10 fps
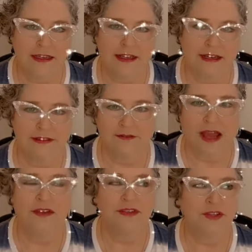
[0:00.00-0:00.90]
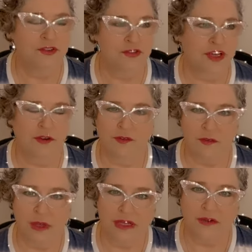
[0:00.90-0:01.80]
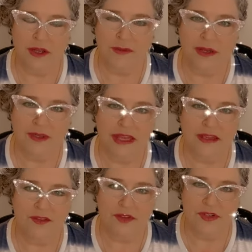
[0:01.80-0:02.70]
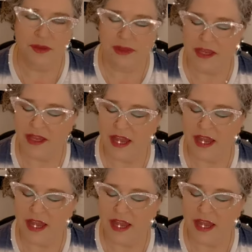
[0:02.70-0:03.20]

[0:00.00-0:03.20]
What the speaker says: and in 5 years, everybody will come down with cancer or something.